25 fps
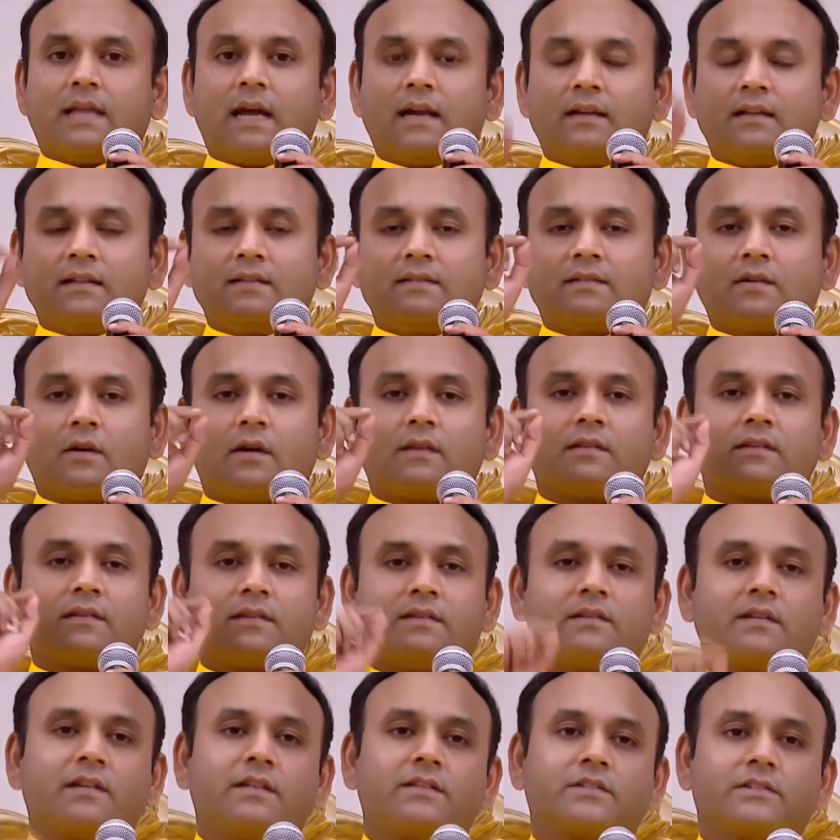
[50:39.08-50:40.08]
That is
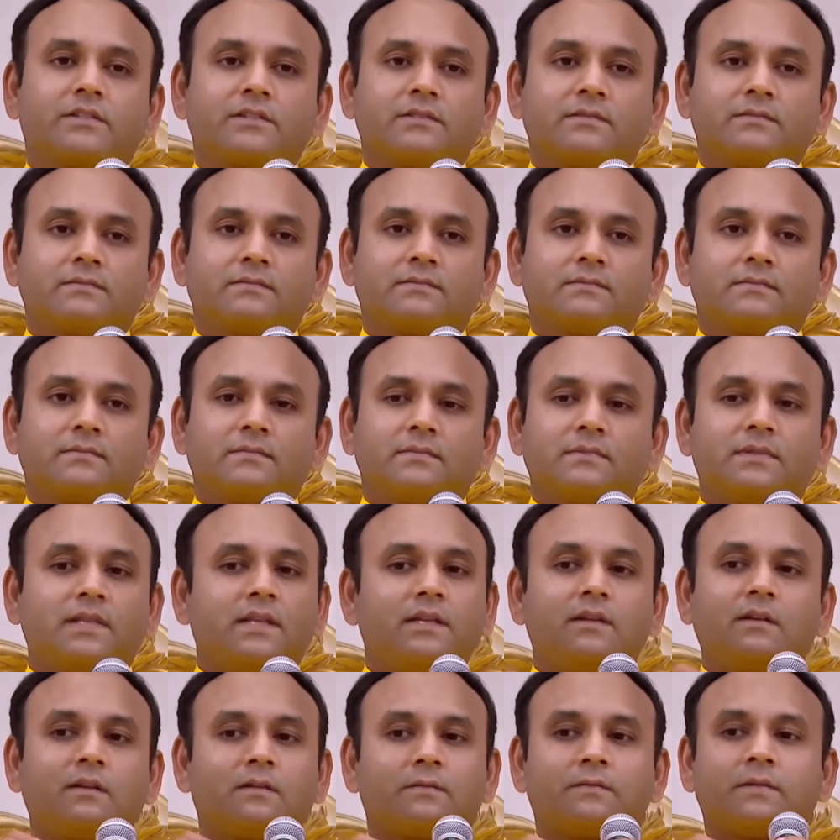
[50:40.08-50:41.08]
concentration.
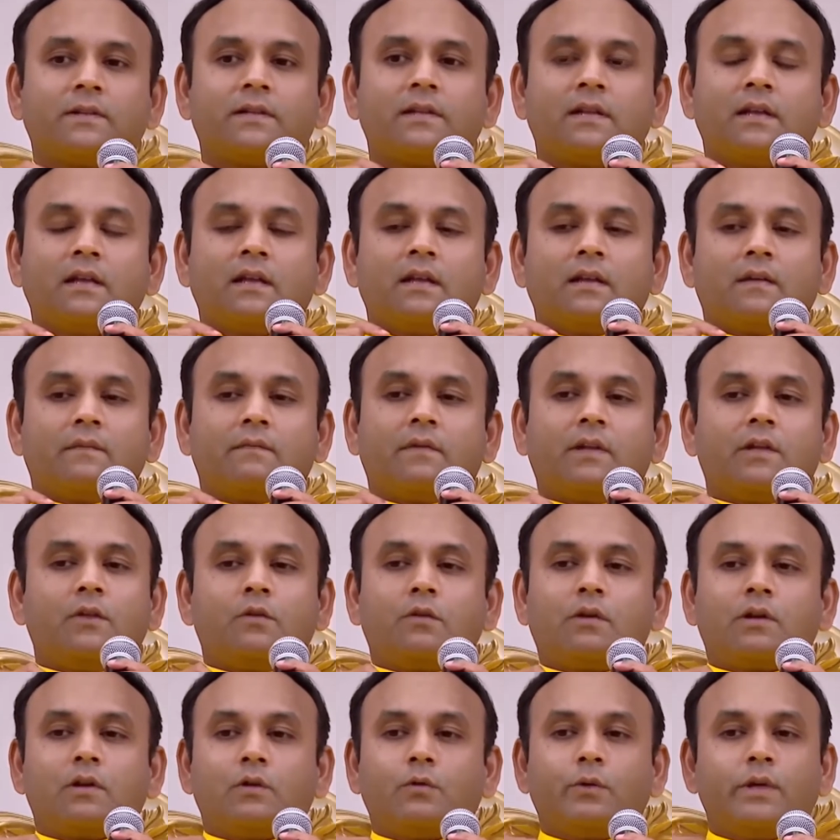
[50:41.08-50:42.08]
Think of it. When
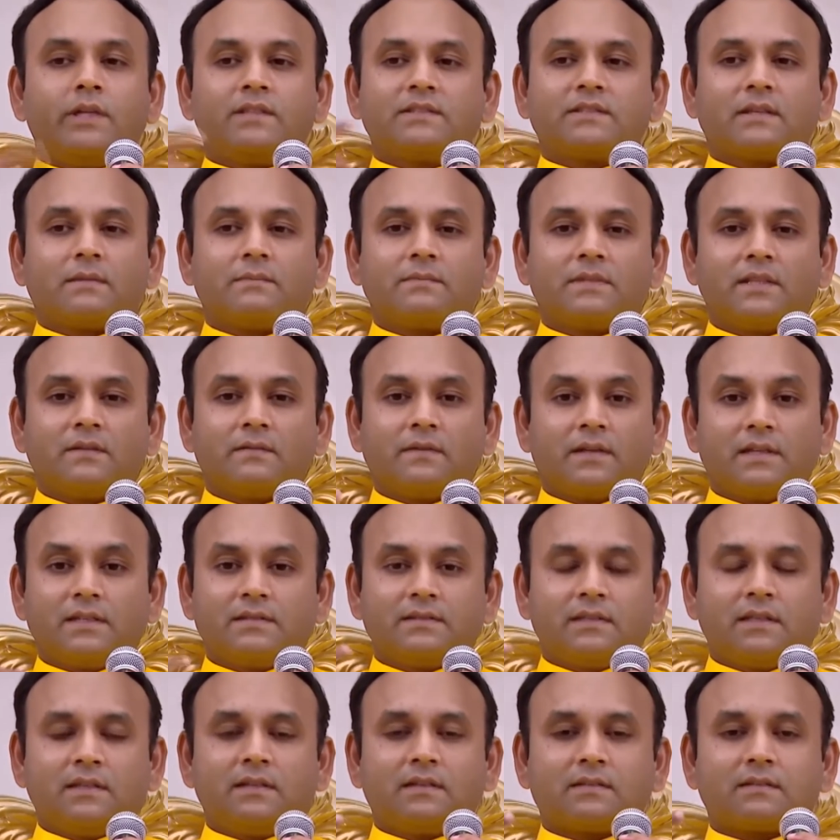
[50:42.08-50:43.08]
you are doing something
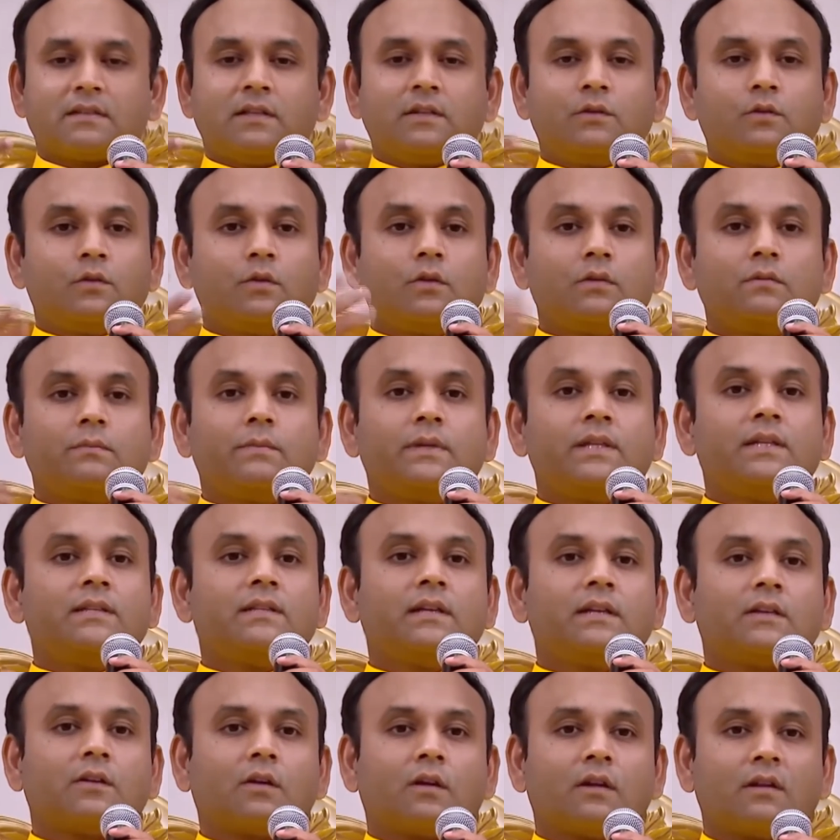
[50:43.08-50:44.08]
very seriously, you don't
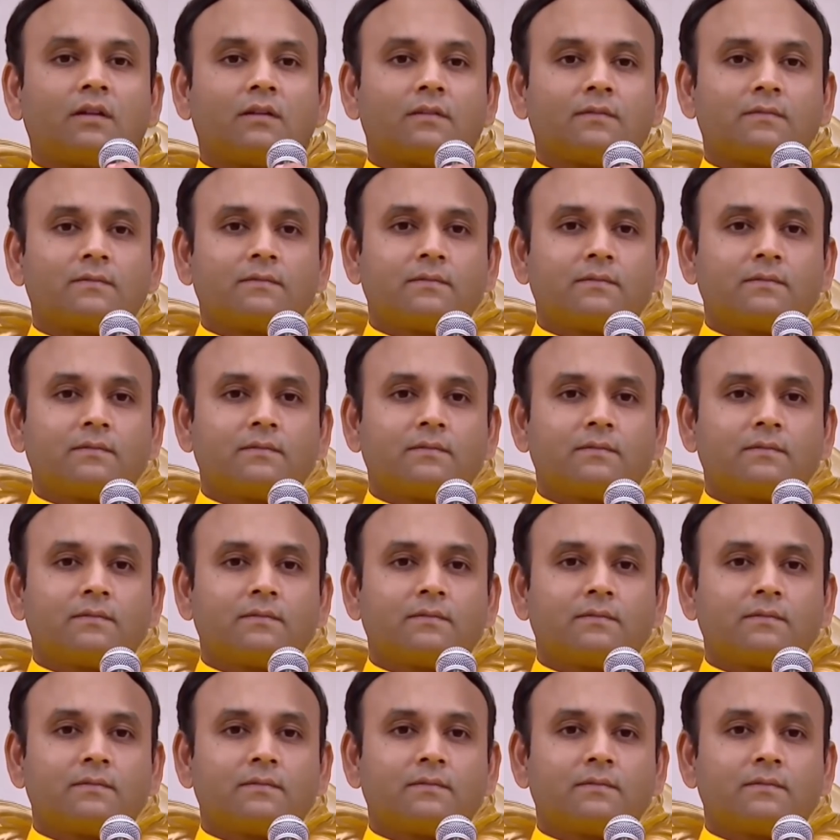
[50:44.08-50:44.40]
breathe at all.